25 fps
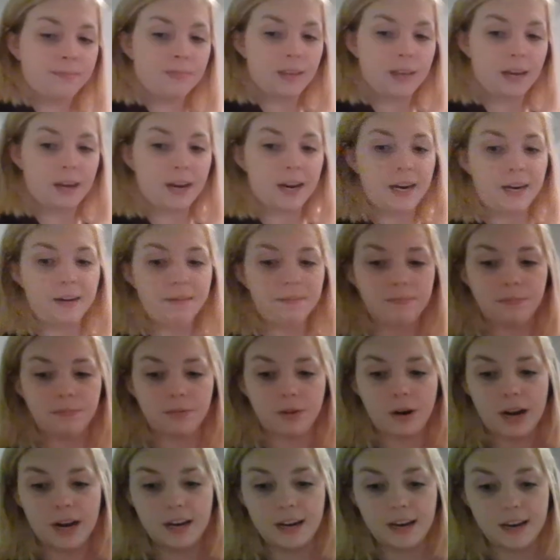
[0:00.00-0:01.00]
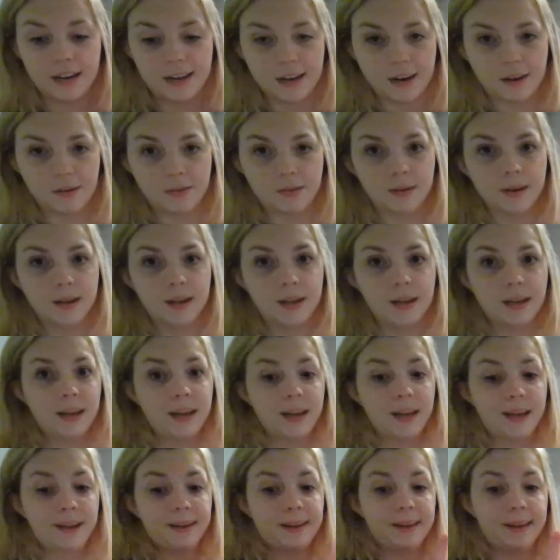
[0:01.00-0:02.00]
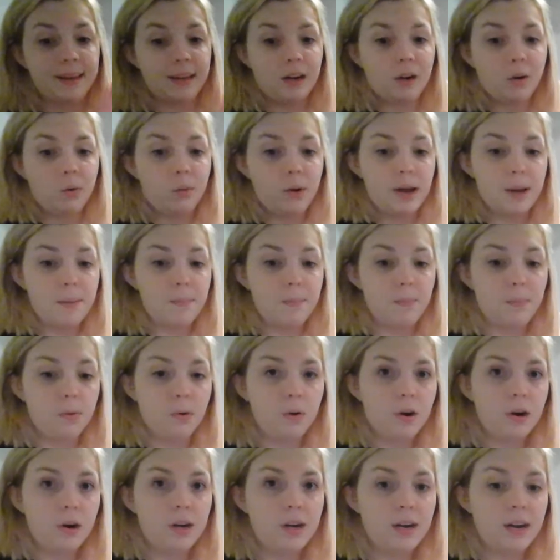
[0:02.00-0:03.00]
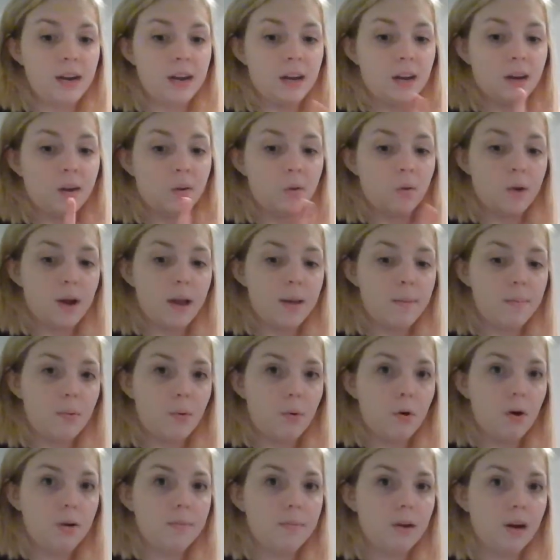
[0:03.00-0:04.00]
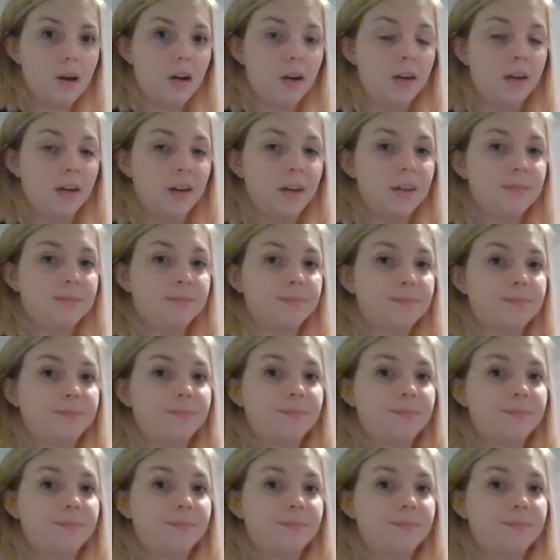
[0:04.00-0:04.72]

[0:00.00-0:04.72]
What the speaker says: Okay, right now, get a whiteboard and a whiteboard marker.